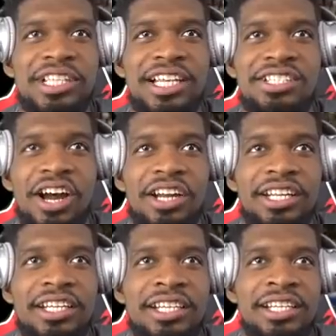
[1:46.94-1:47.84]
Let's get it
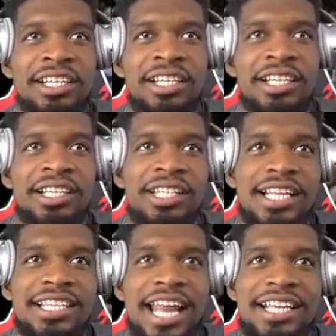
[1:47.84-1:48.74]
started.
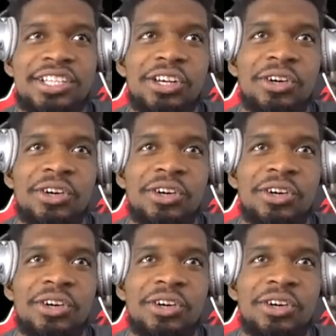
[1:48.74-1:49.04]
That's a nice